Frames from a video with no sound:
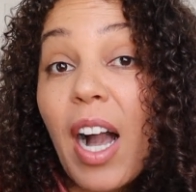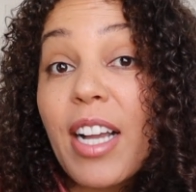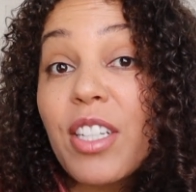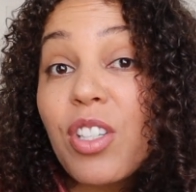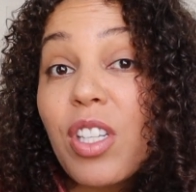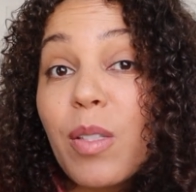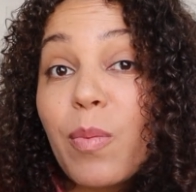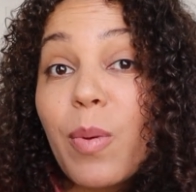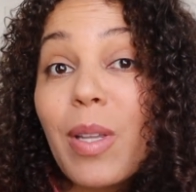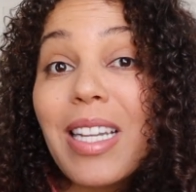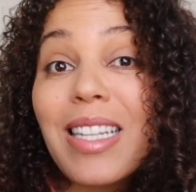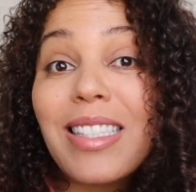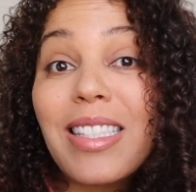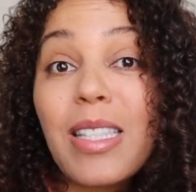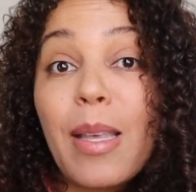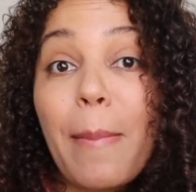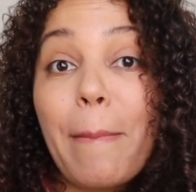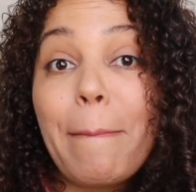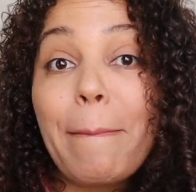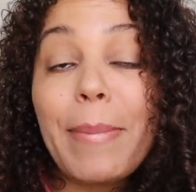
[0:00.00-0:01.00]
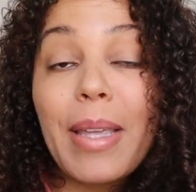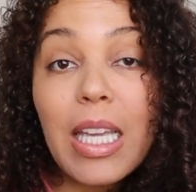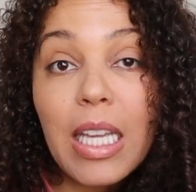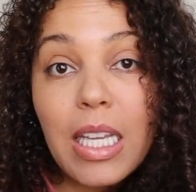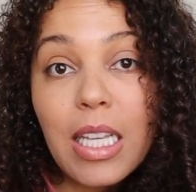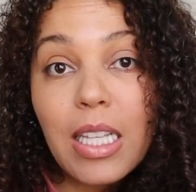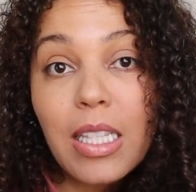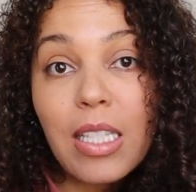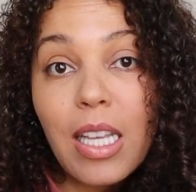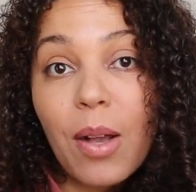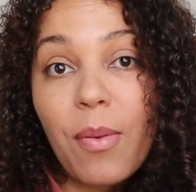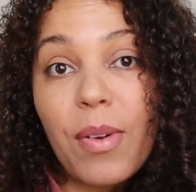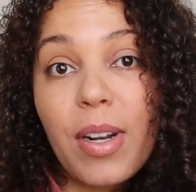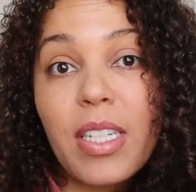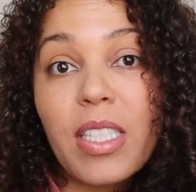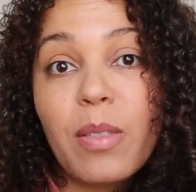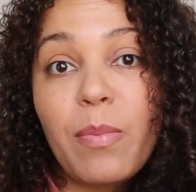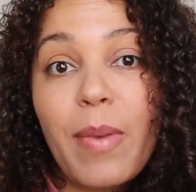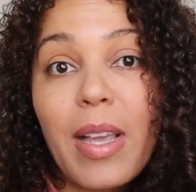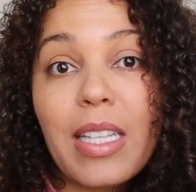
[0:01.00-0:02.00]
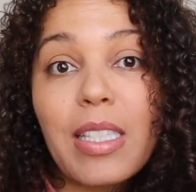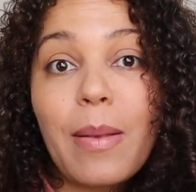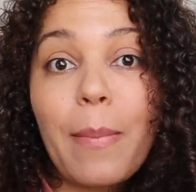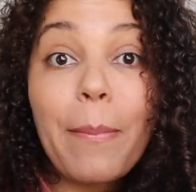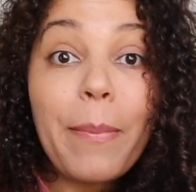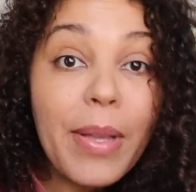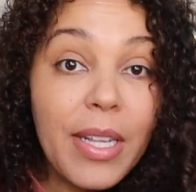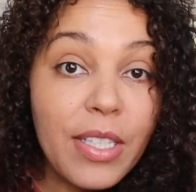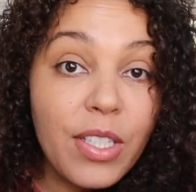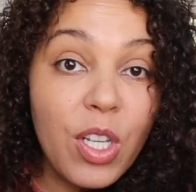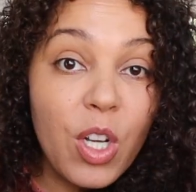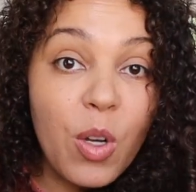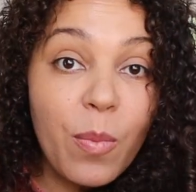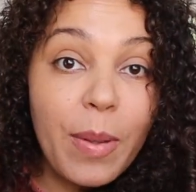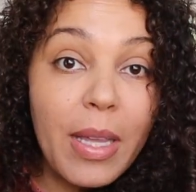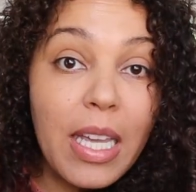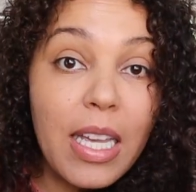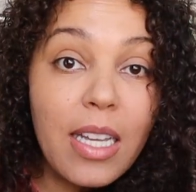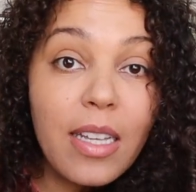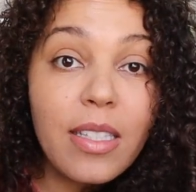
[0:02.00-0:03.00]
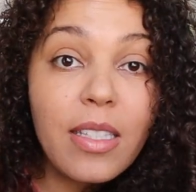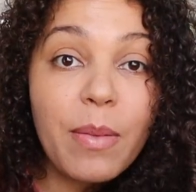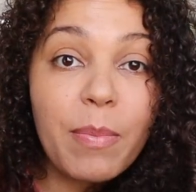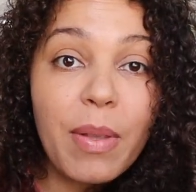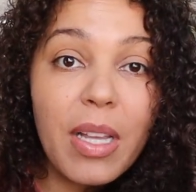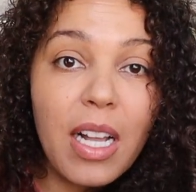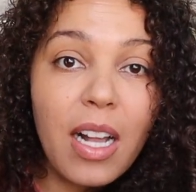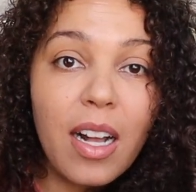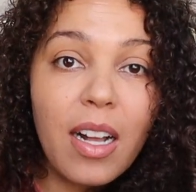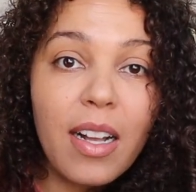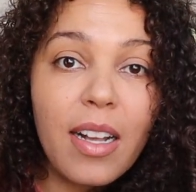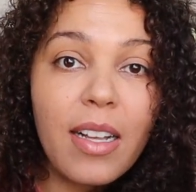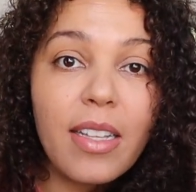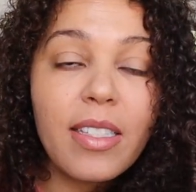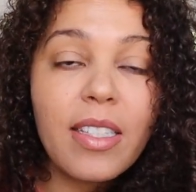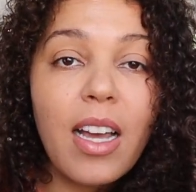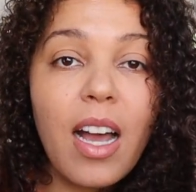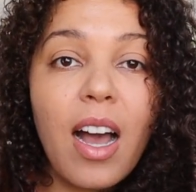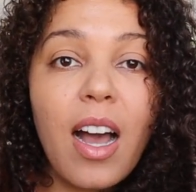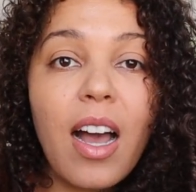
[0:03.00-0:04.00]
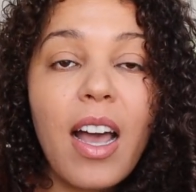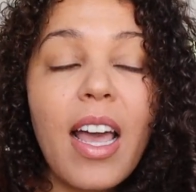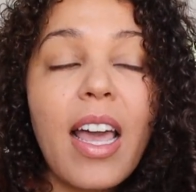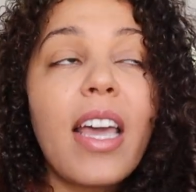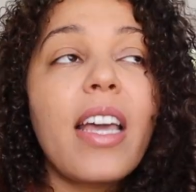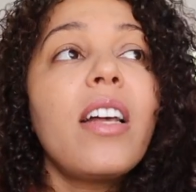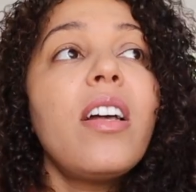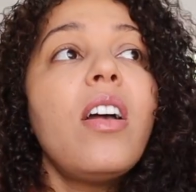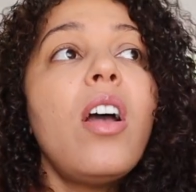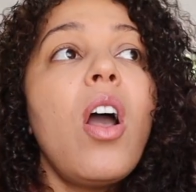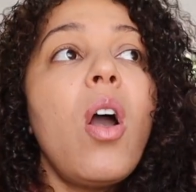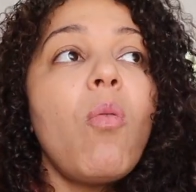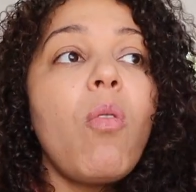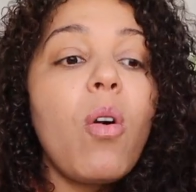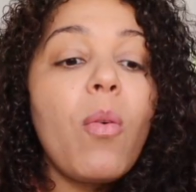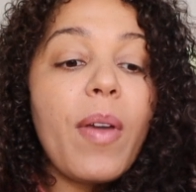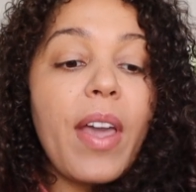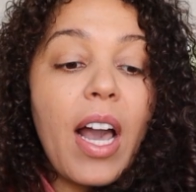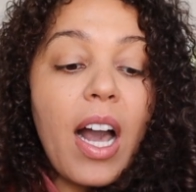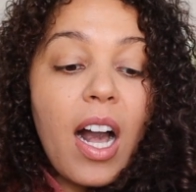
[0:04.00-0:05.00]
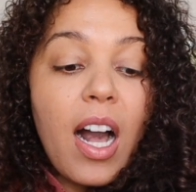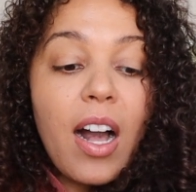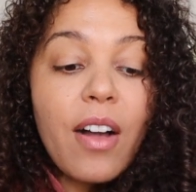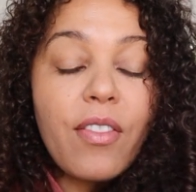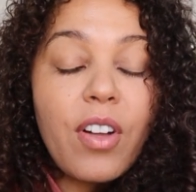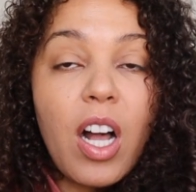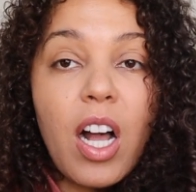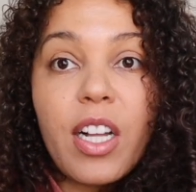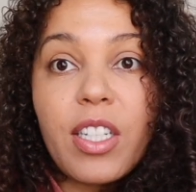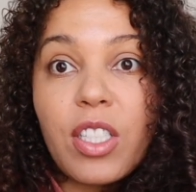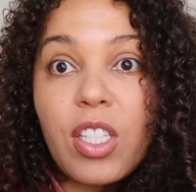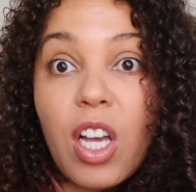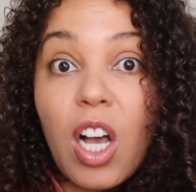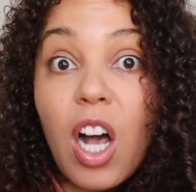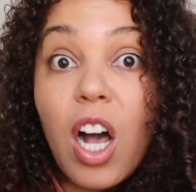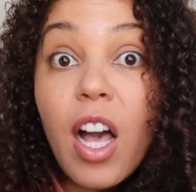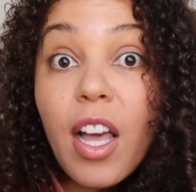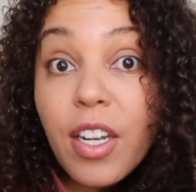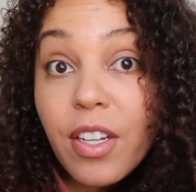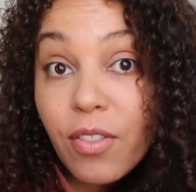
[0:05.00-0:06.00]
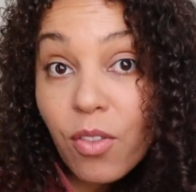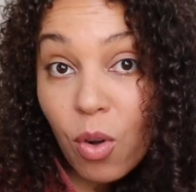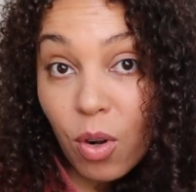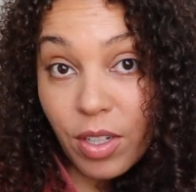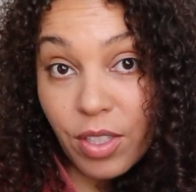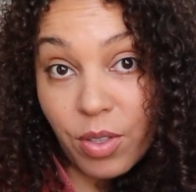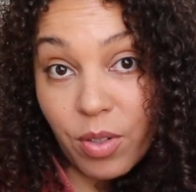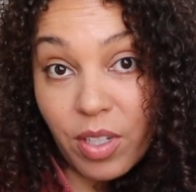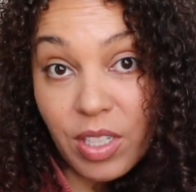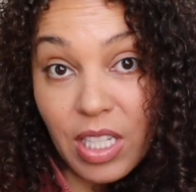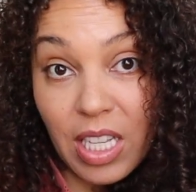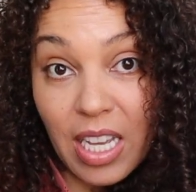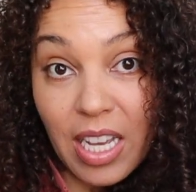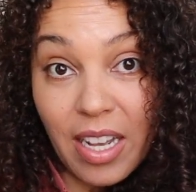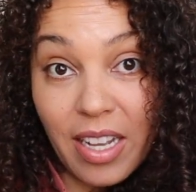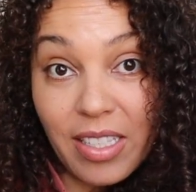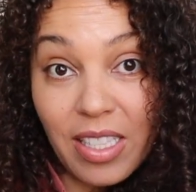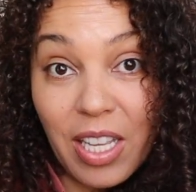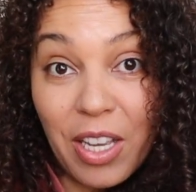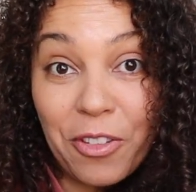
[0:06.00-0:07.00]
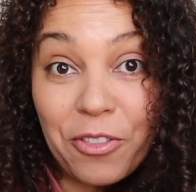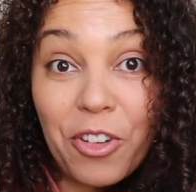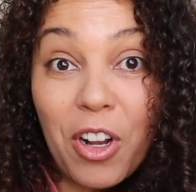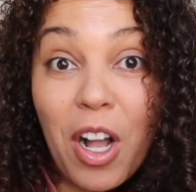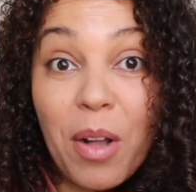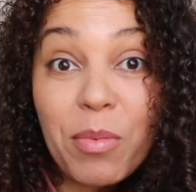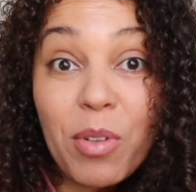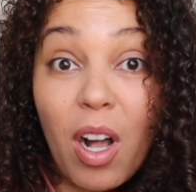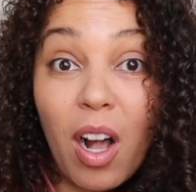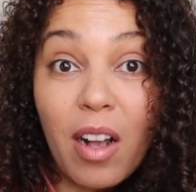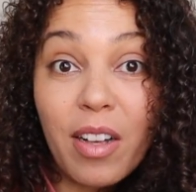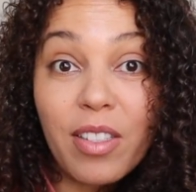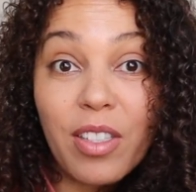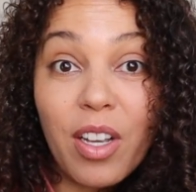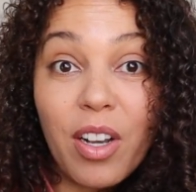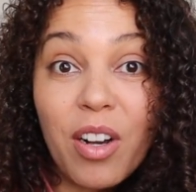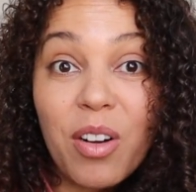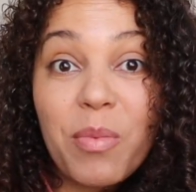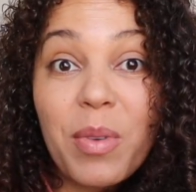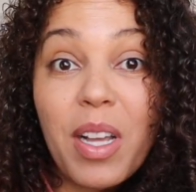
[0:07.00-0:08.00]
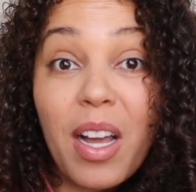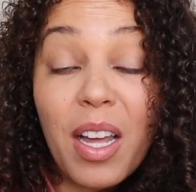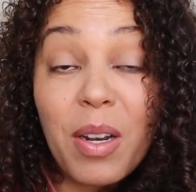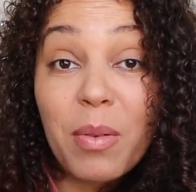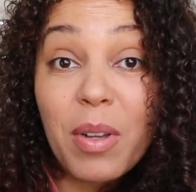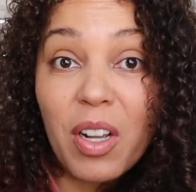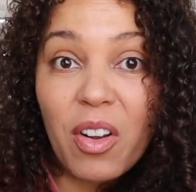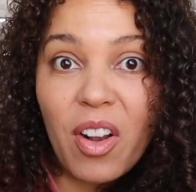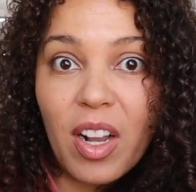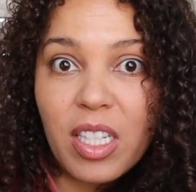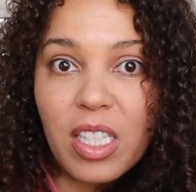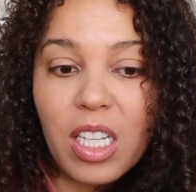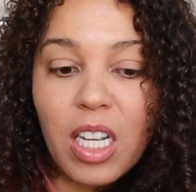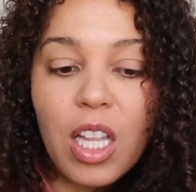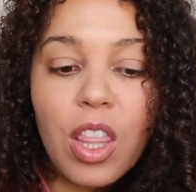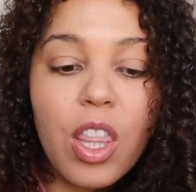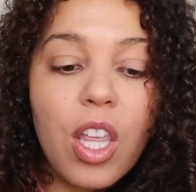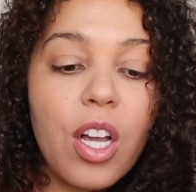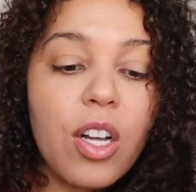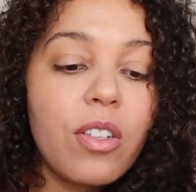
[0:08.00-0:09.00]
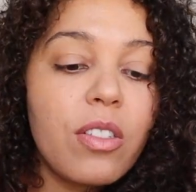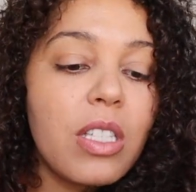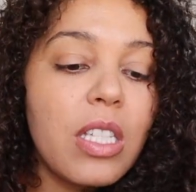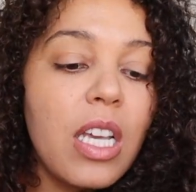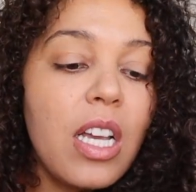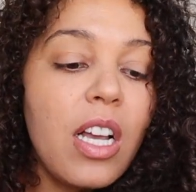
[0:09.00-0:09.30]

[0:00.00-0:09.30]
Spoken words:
I just put in some beans. I wanted to make some pinto beans because we have a ton of corn tortillas from Costco. We kind of went crazy on those,